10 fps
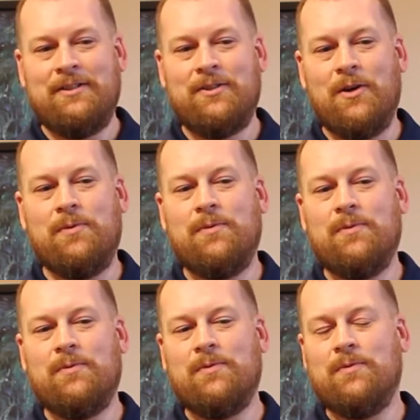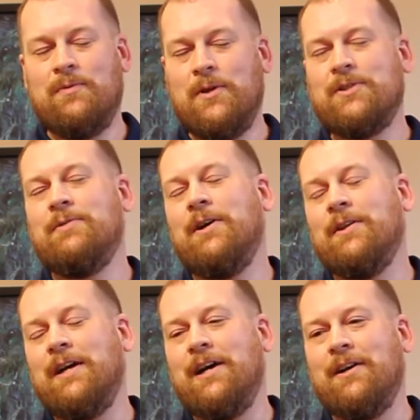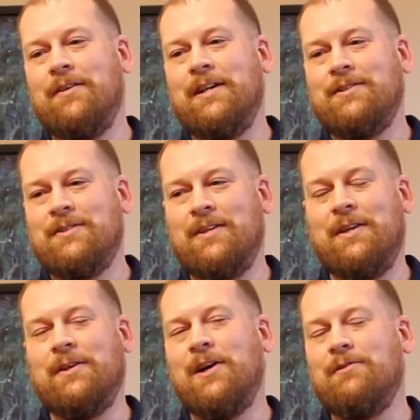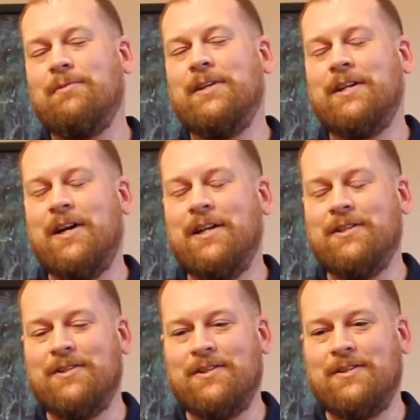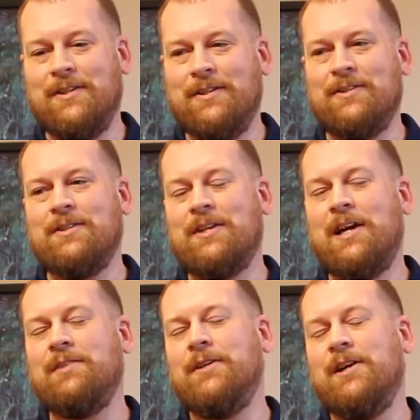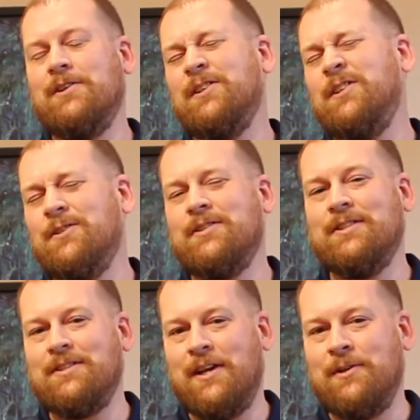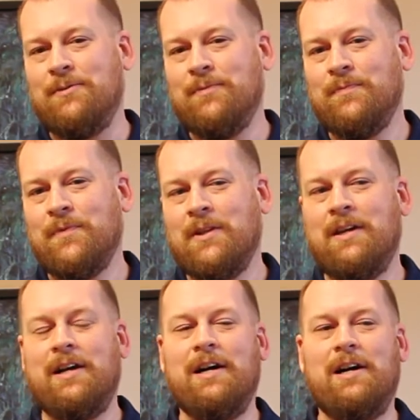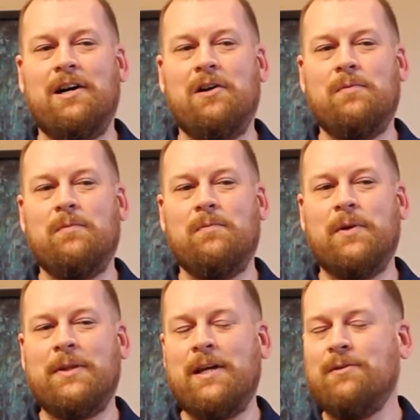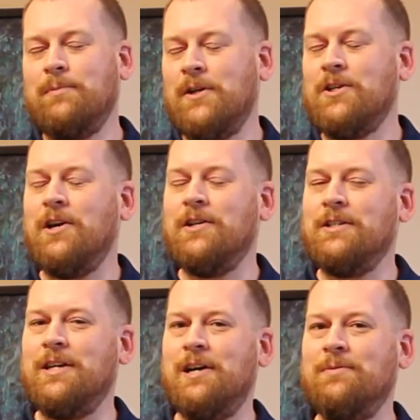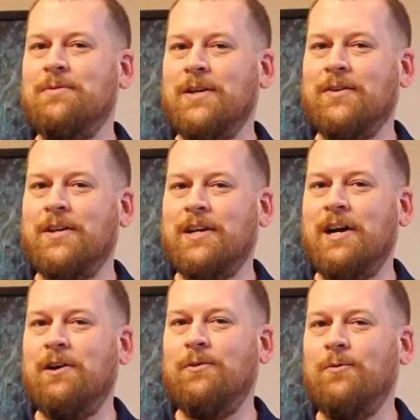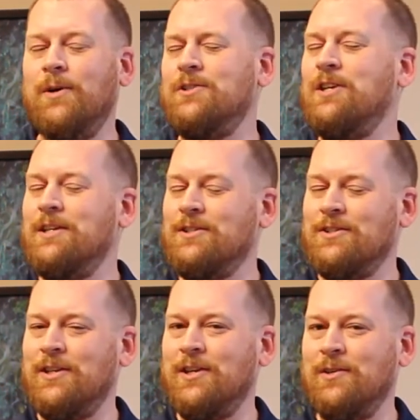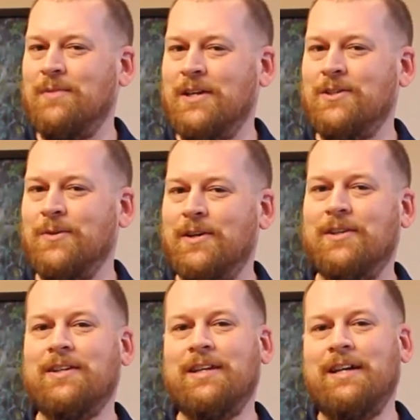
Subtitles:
So first of all, the IRS and the government acknowledges that this is kind of an underused incentive, but they have a much harder time figuring out what changes they could make to it